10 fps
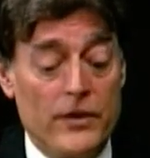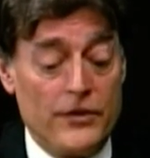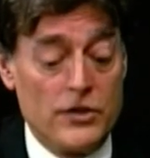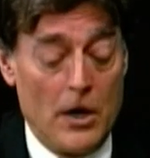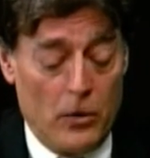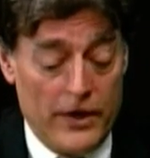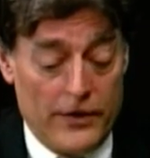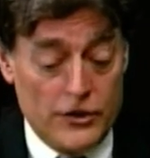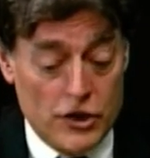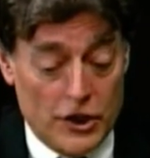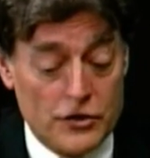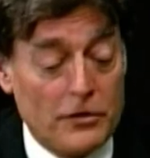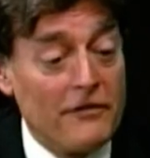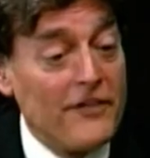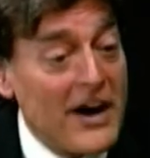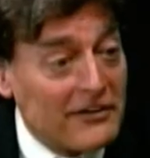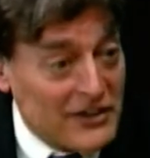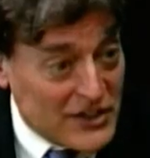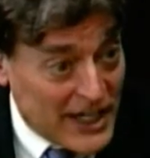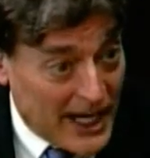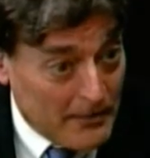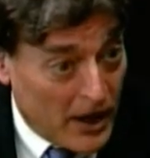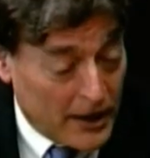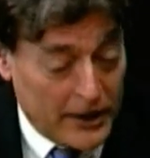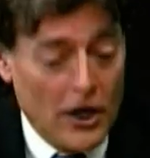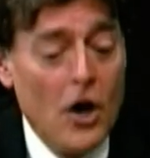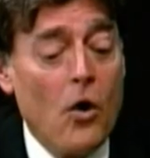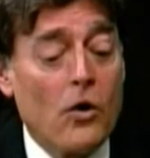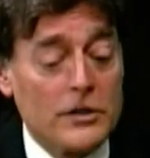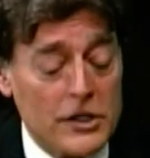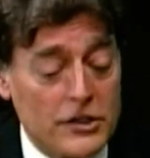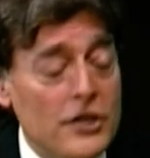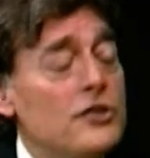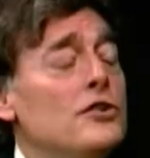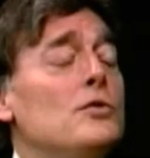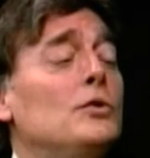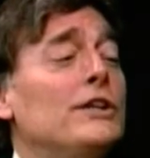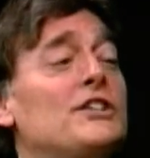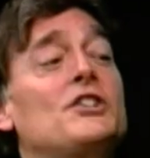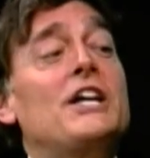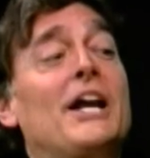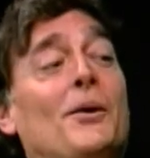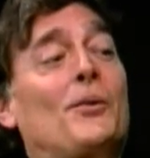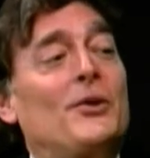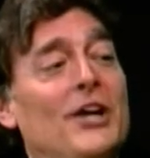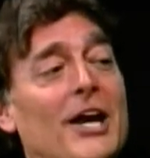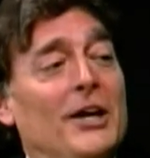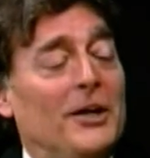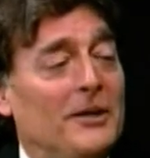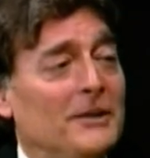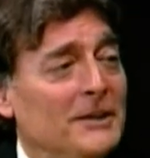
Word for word: with with Judge Rivera's name on it, or does a new list get created?